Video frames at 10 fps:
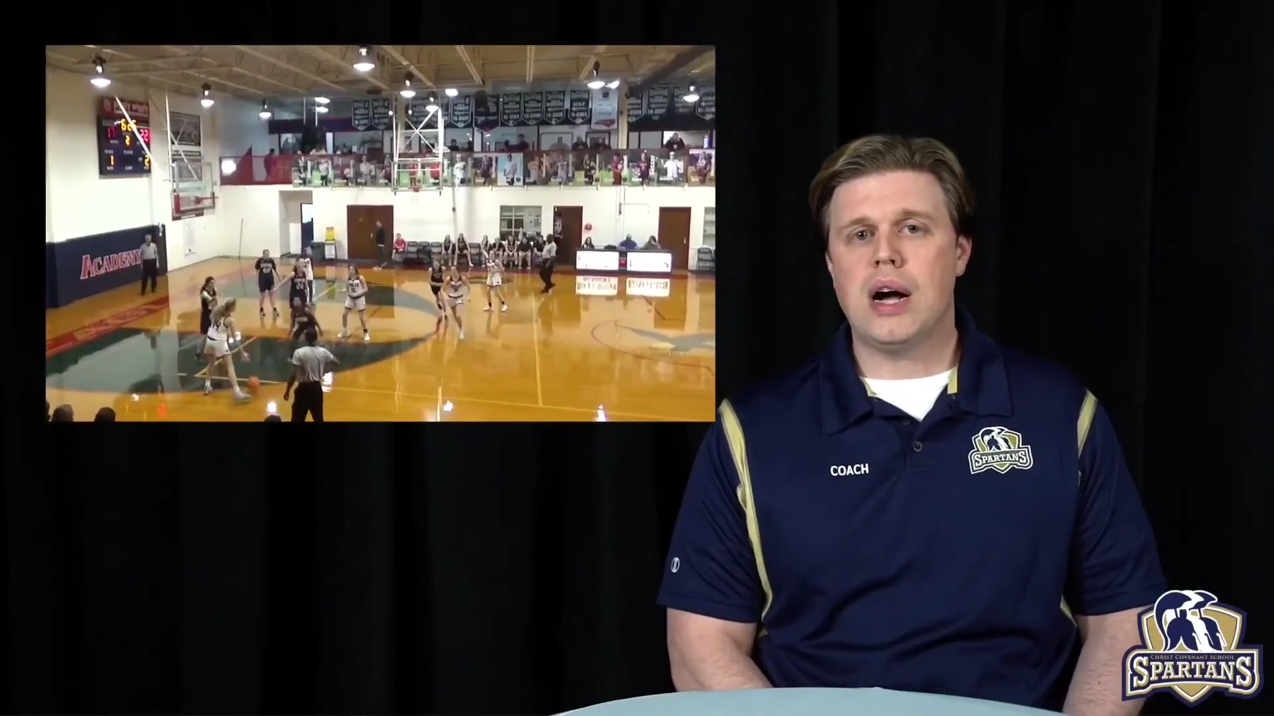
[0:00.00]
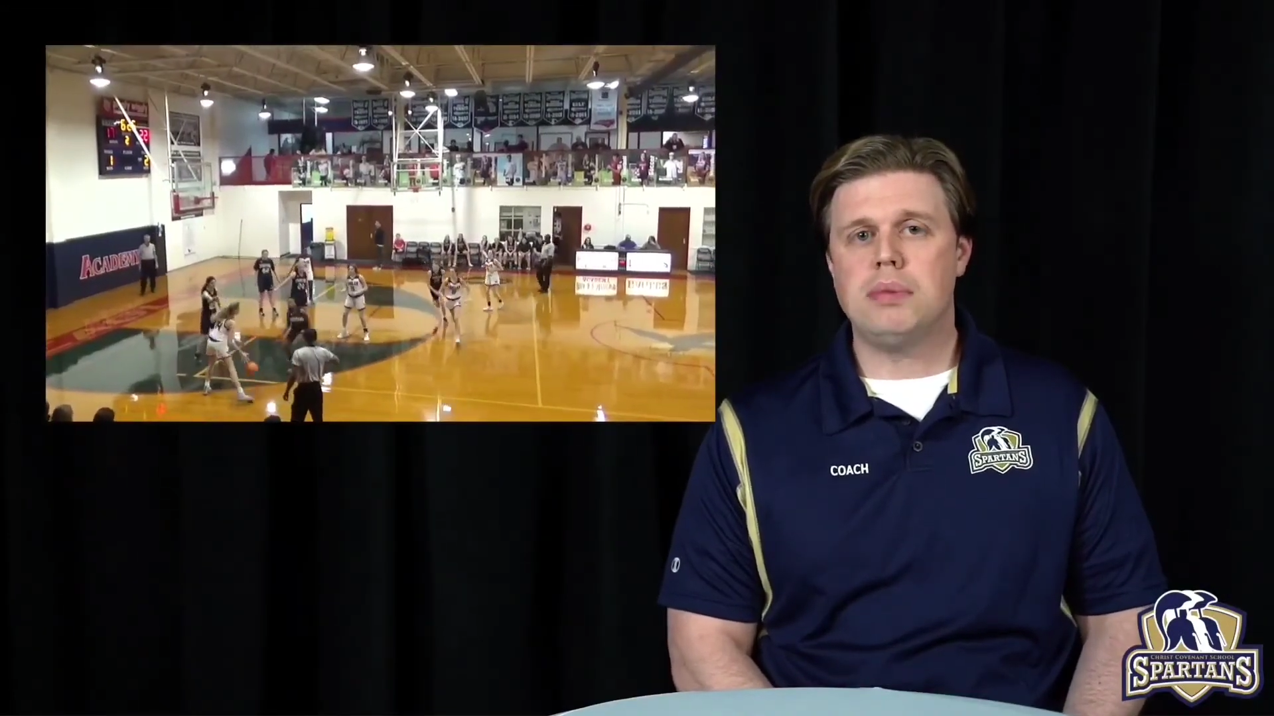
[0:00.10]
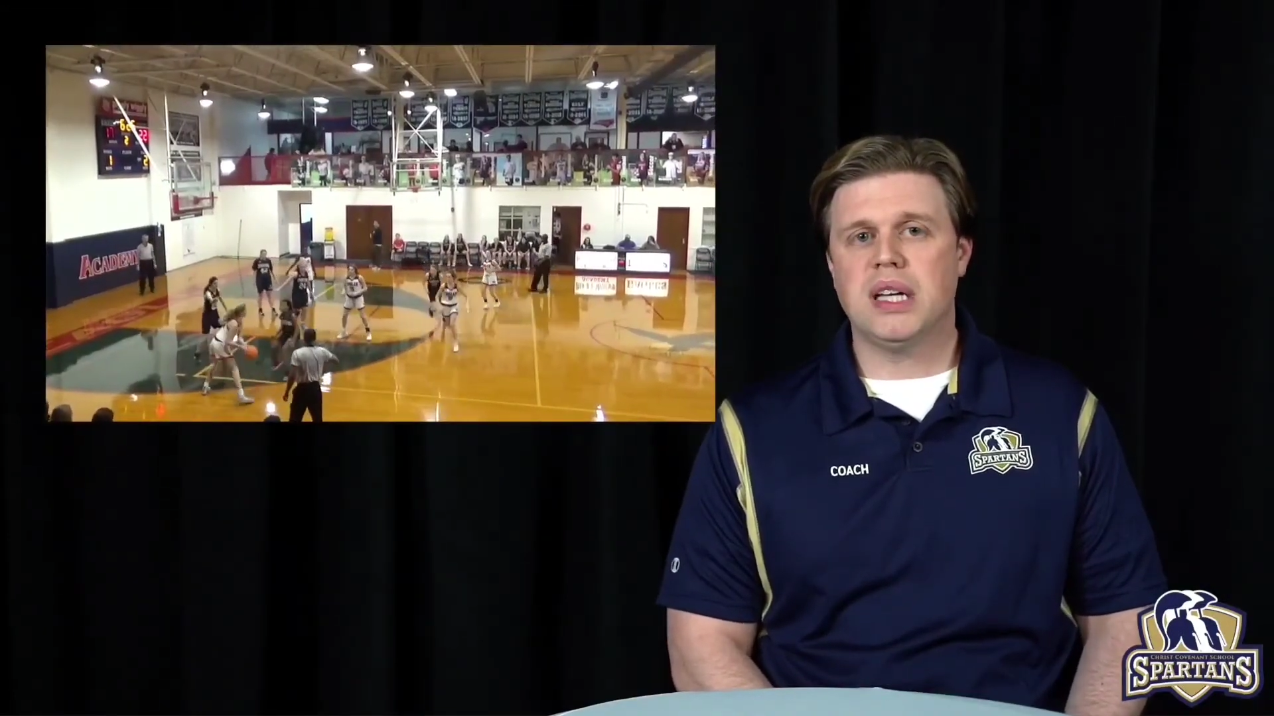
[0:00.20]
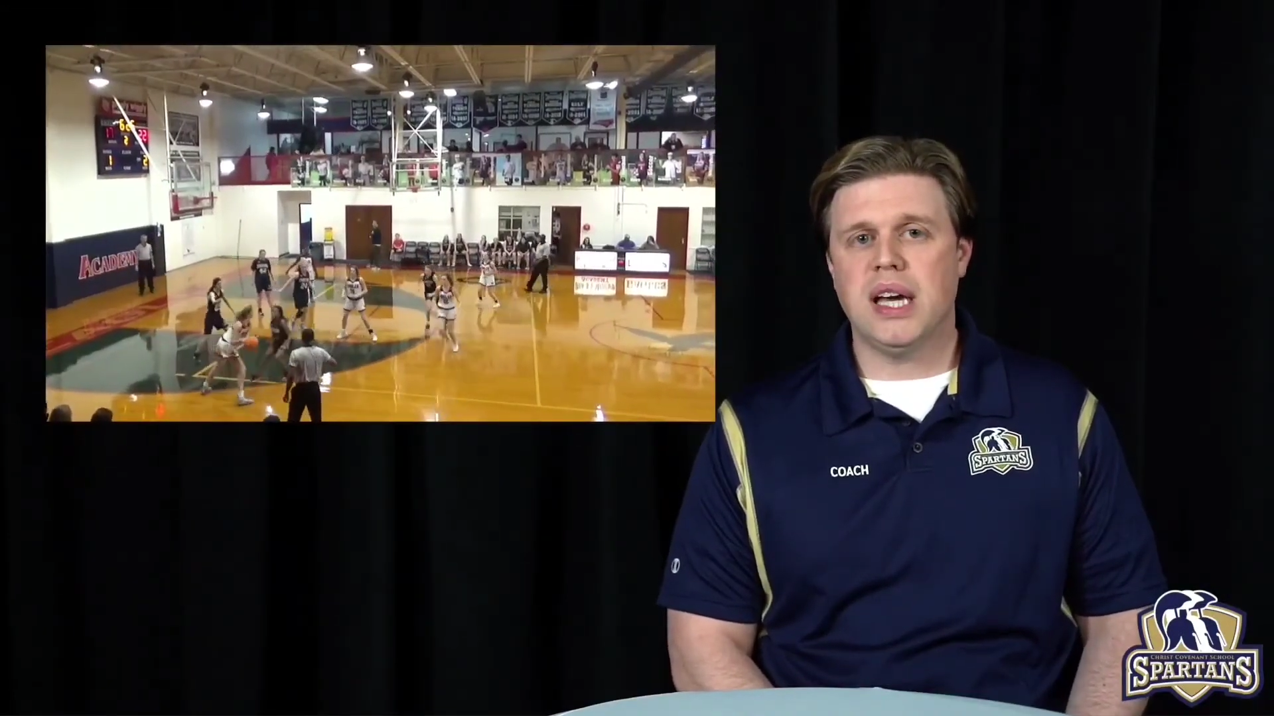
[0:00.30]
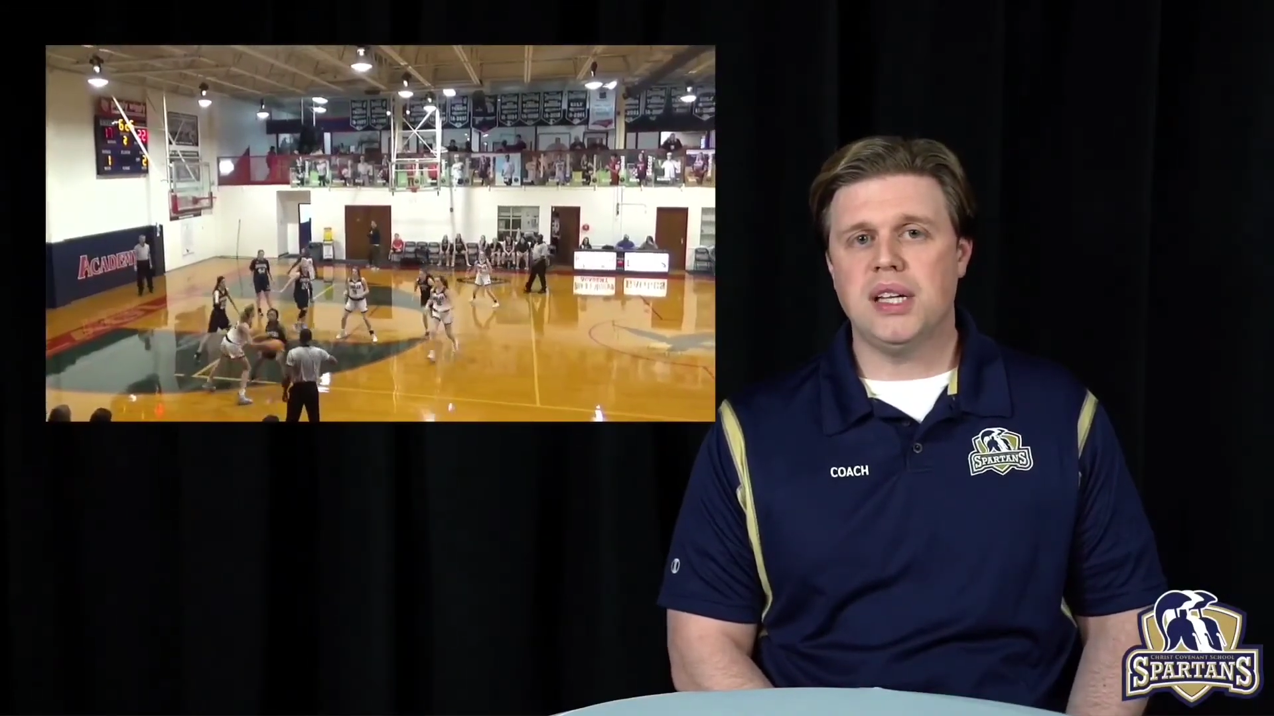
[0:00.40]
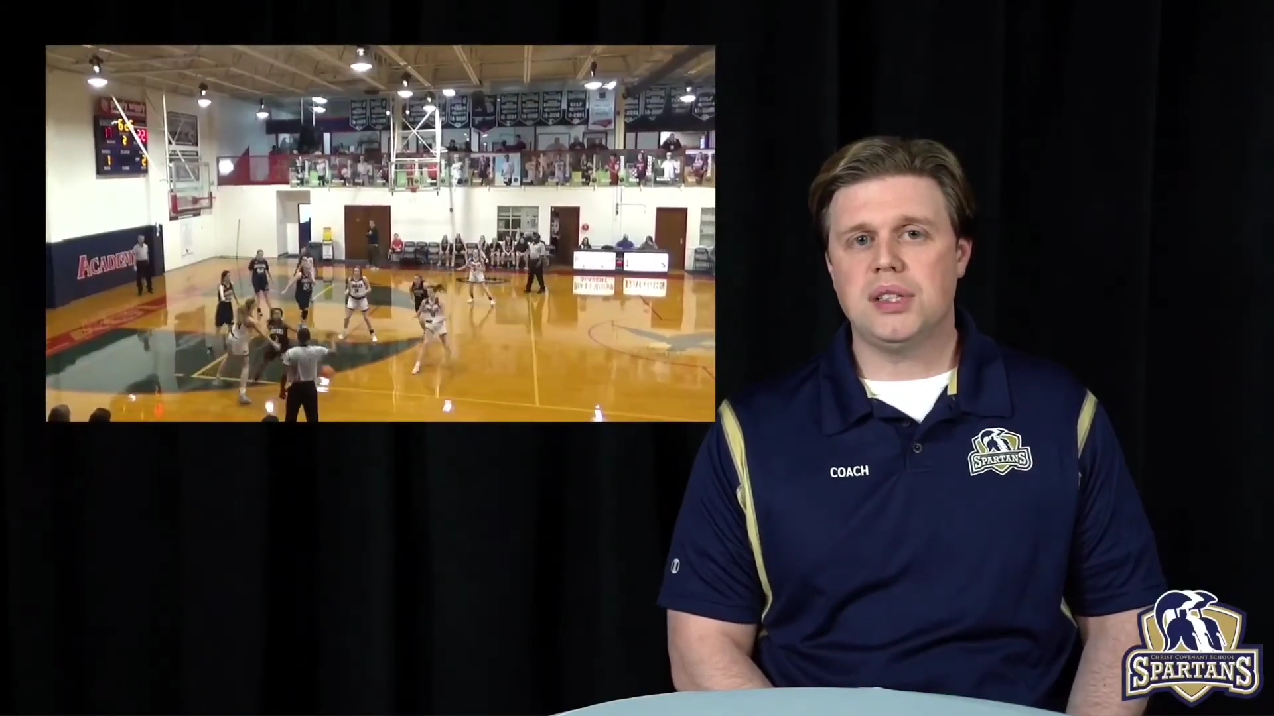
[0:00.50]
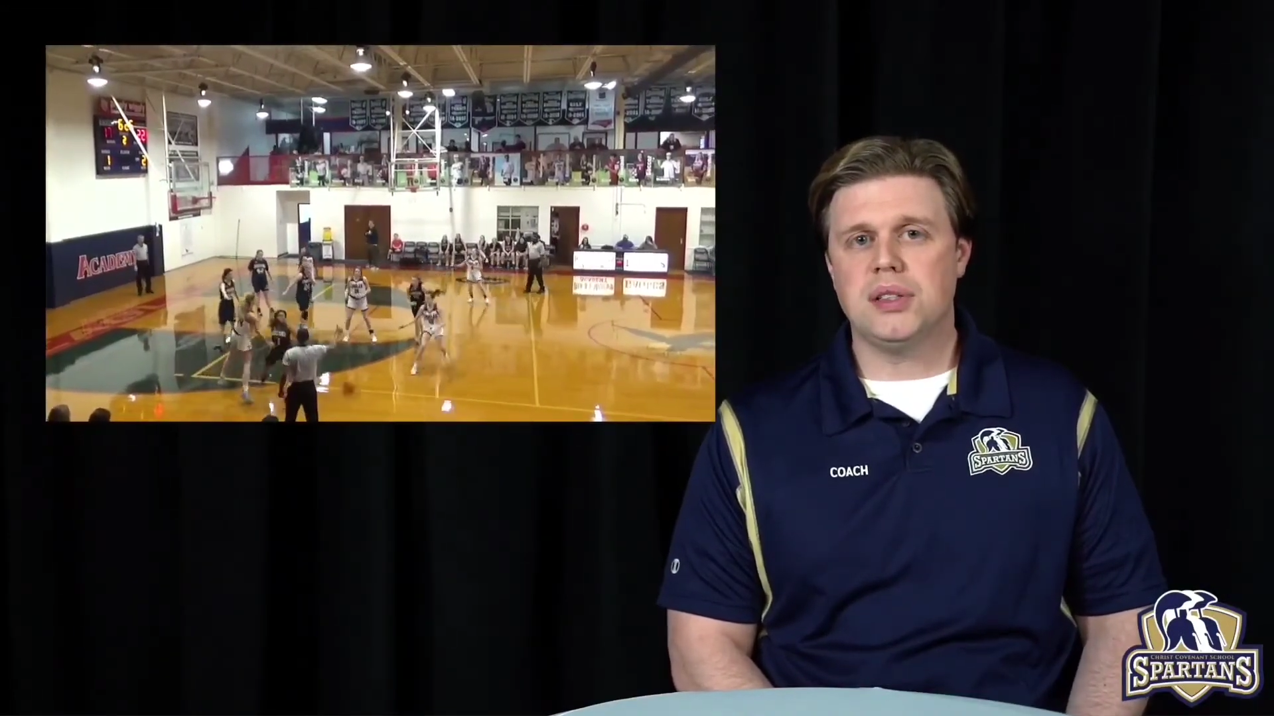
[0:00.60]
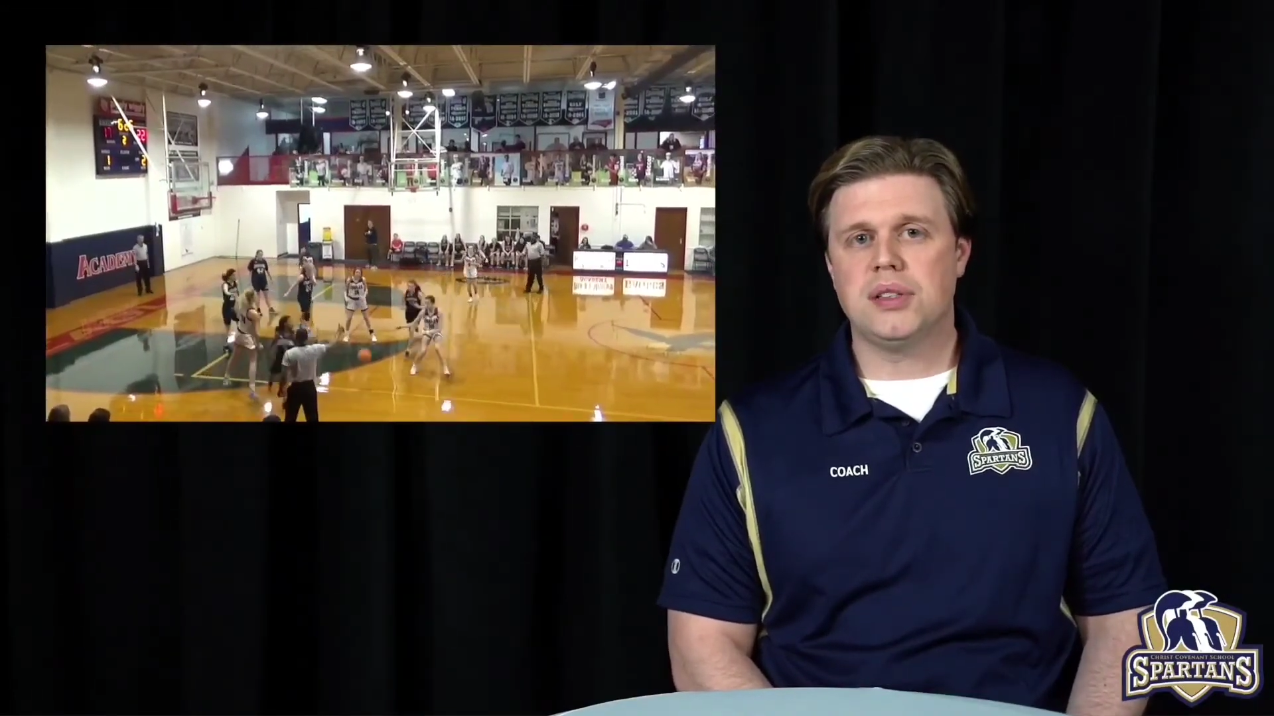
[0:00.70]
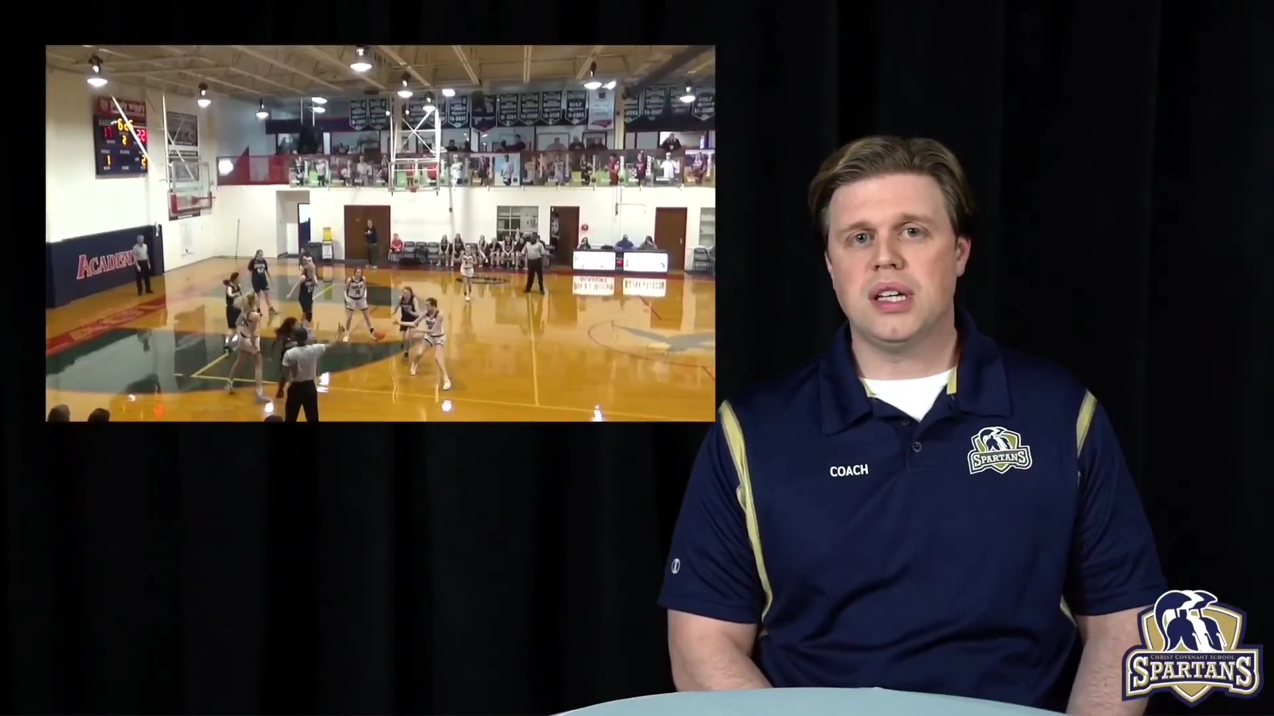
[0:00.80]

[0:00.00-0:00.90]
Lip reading: obligations